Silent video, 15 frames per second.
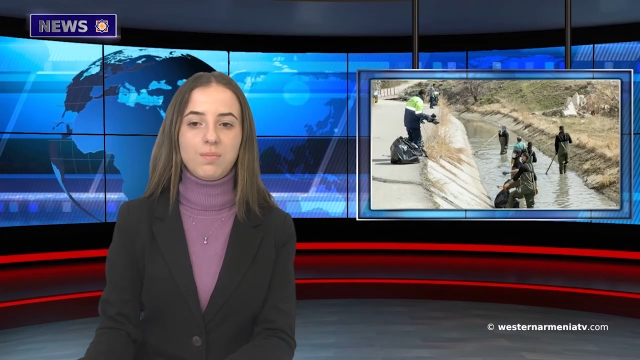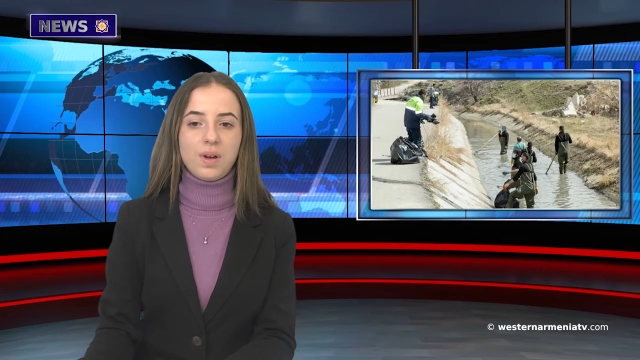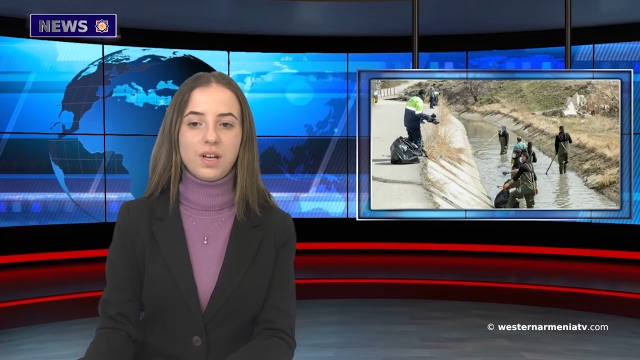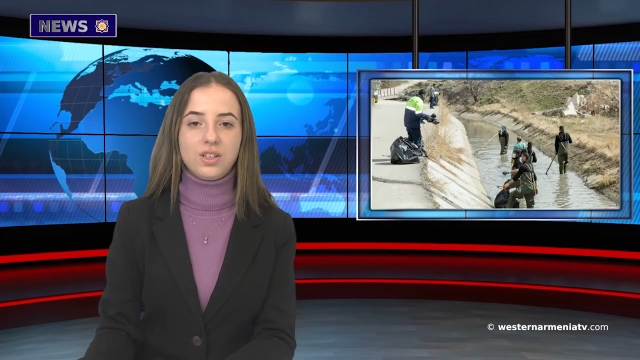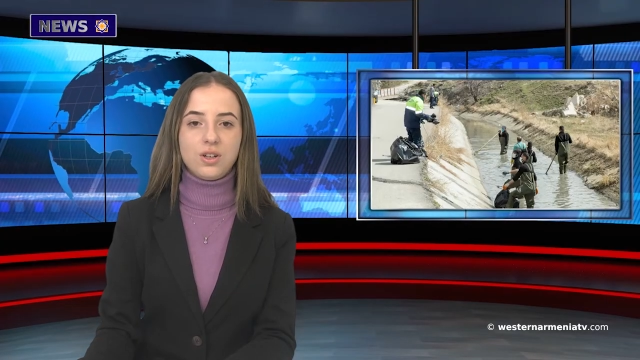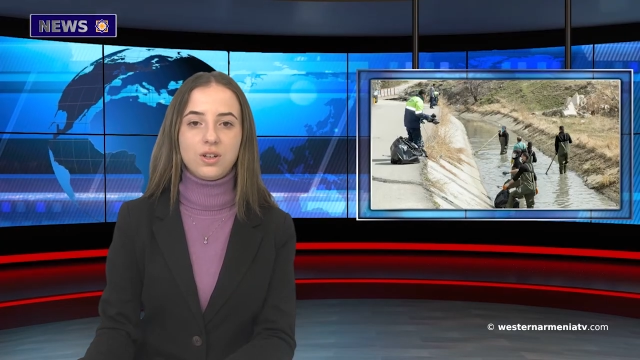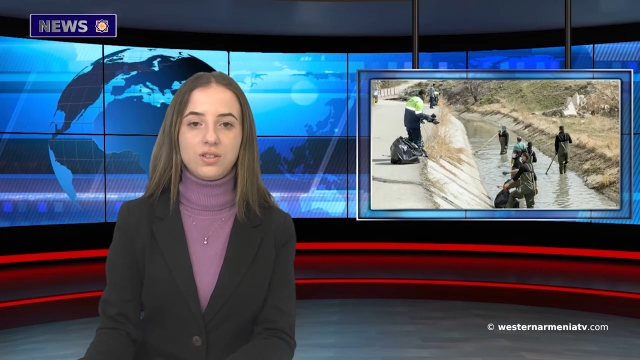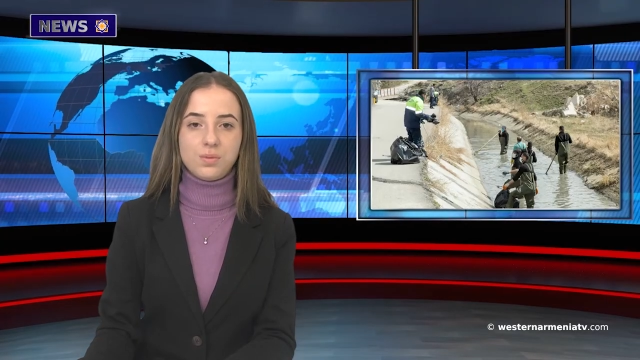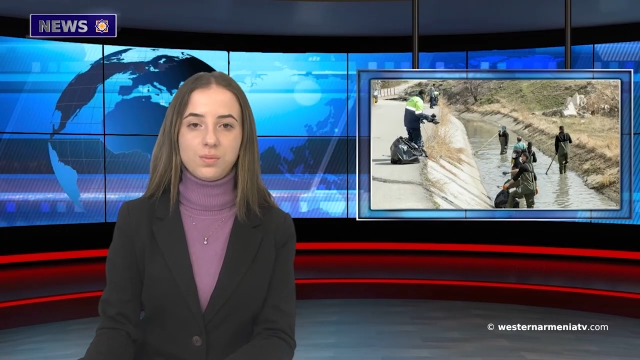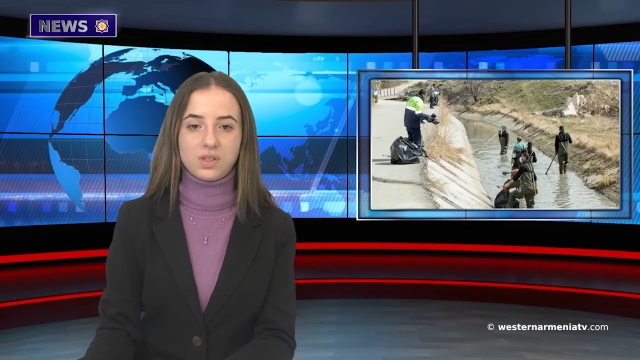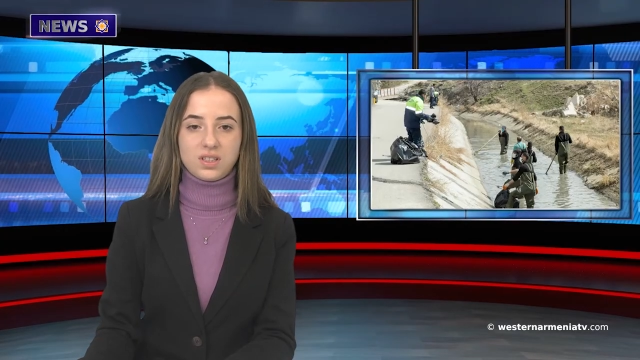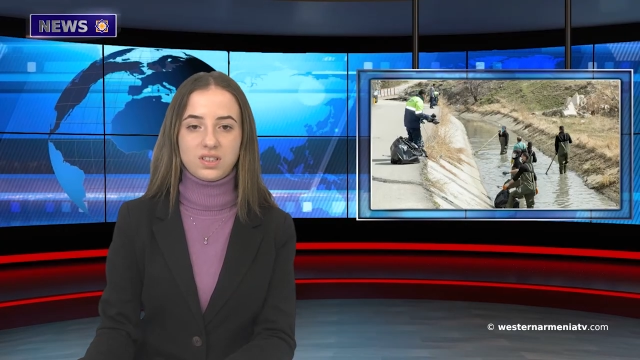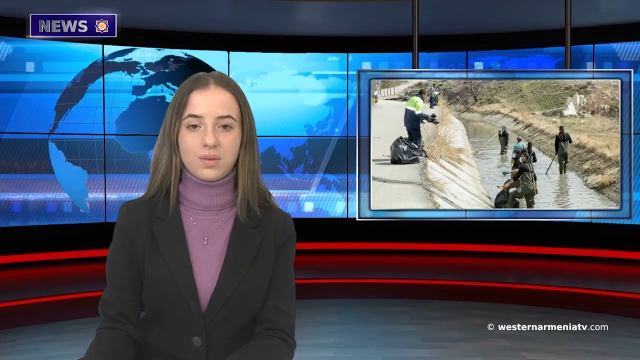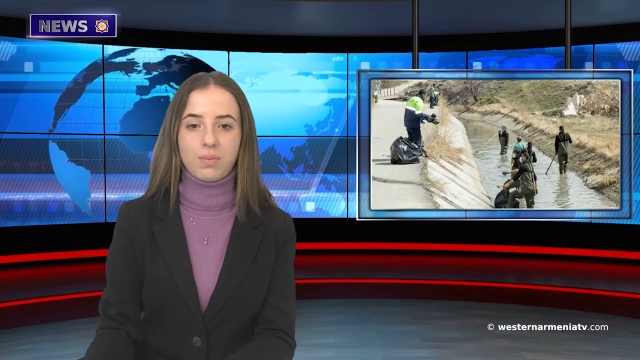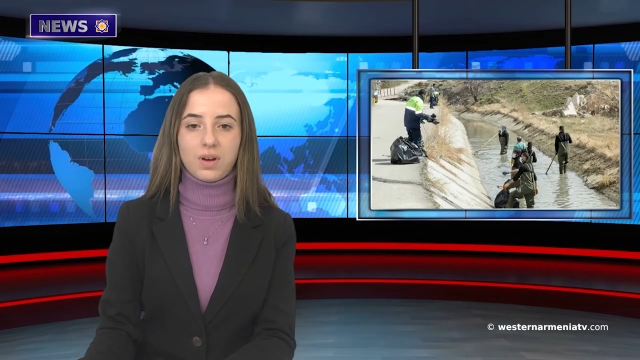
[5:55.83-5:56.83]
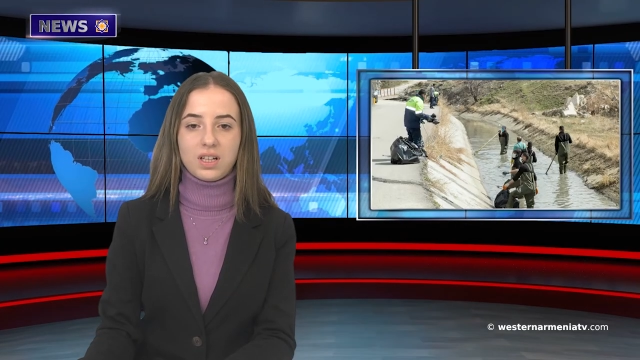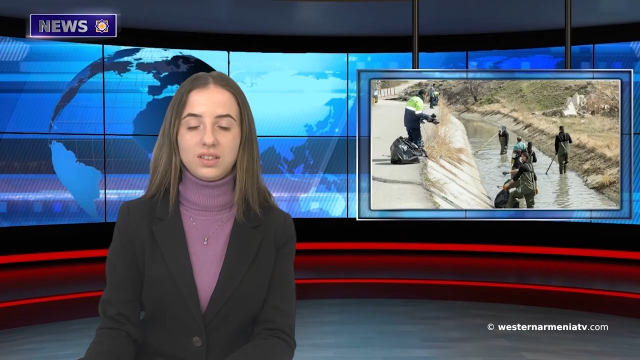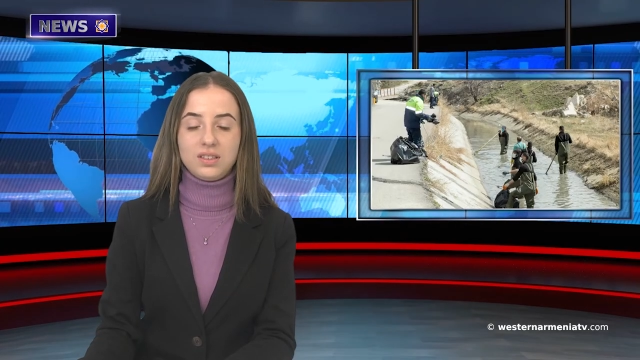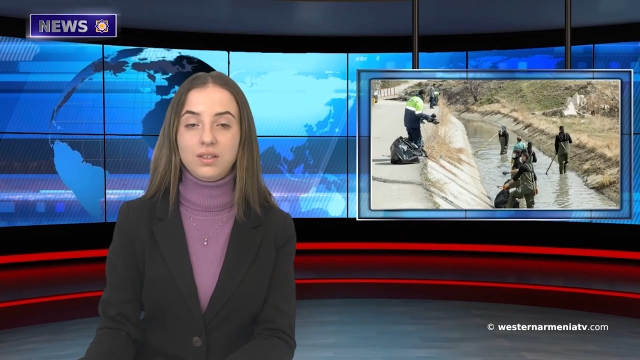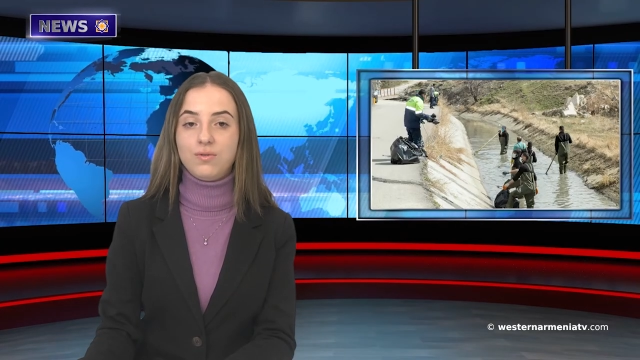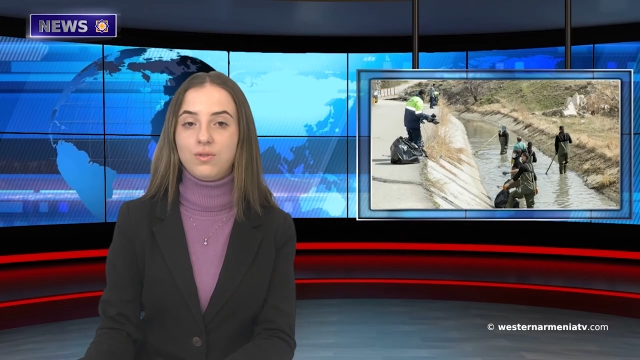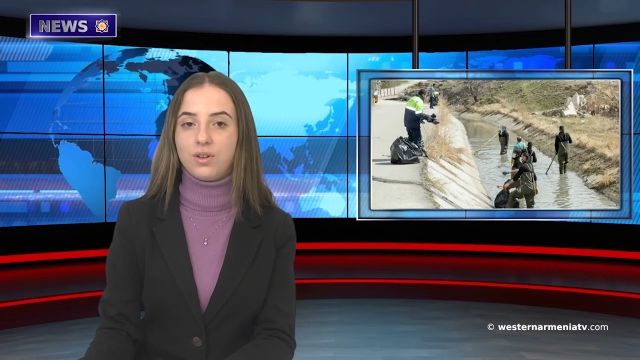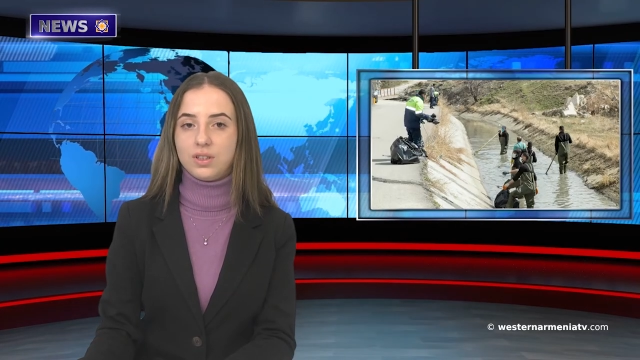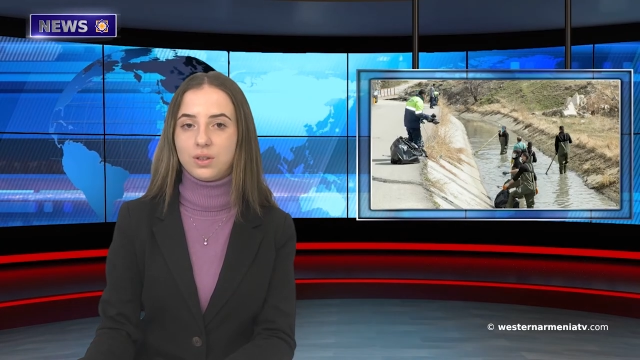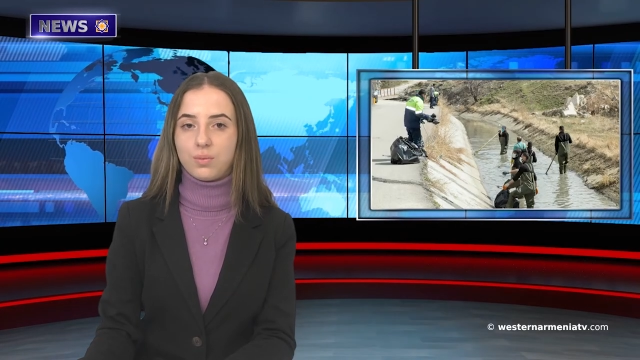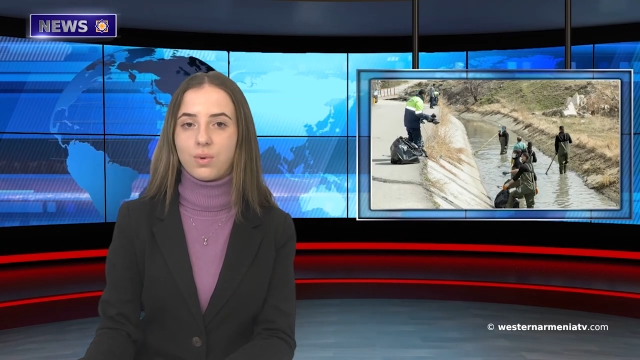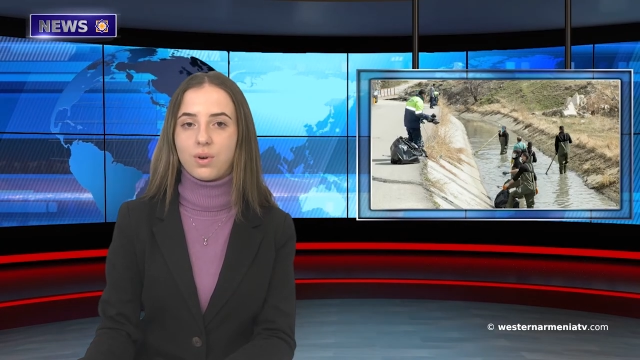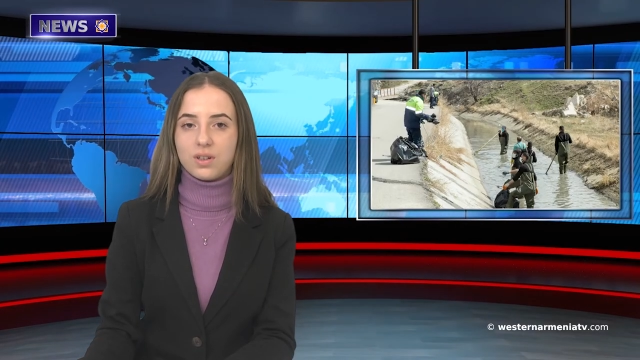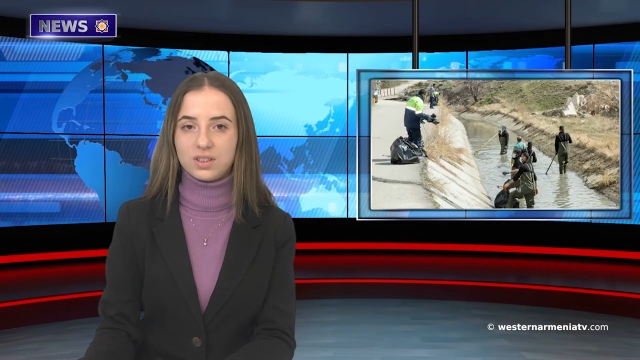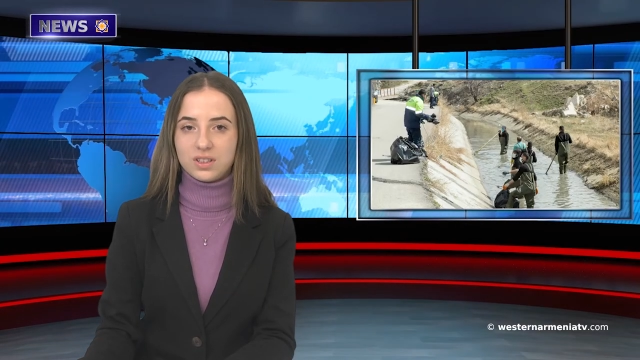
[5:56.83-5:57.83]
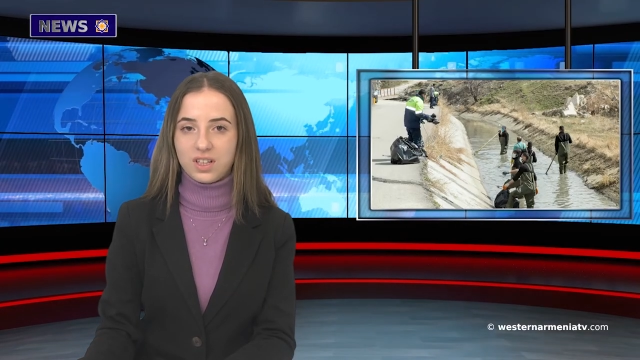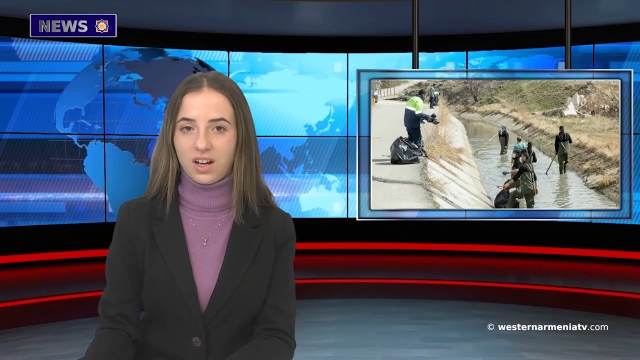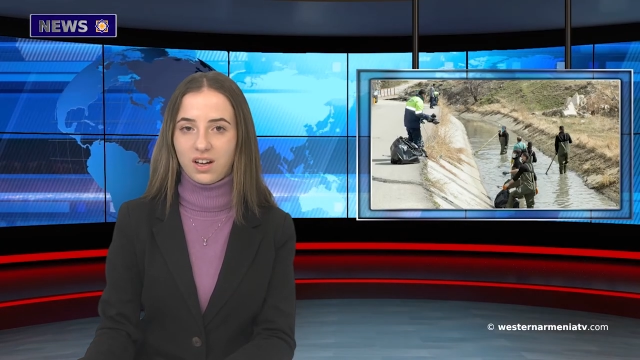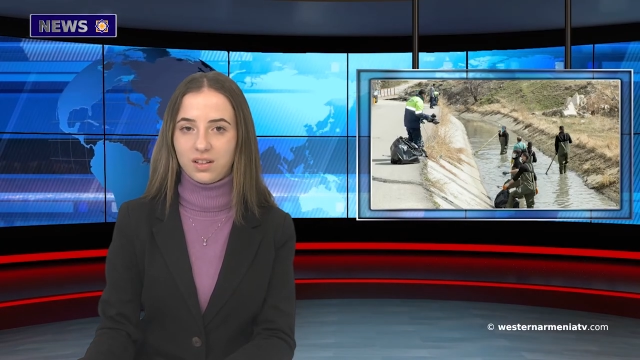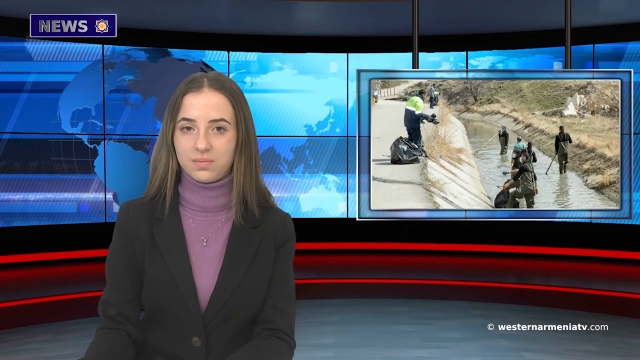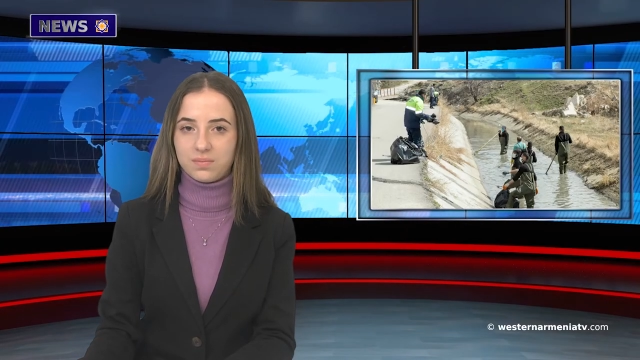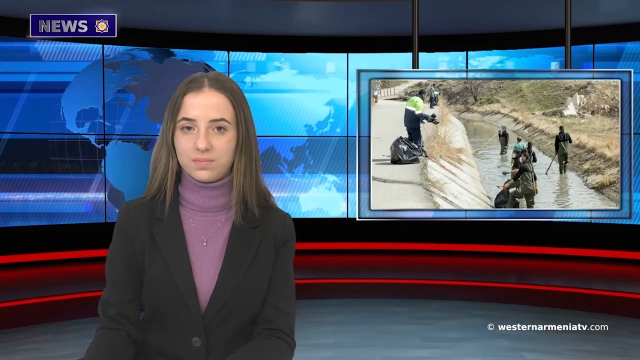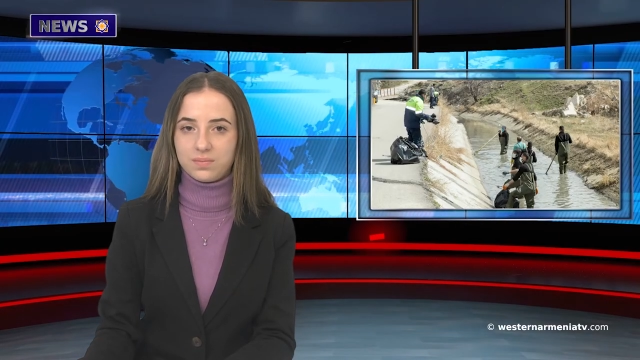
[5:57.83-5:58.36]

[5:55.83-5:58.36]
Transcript: İpekyolu municipality for the work done.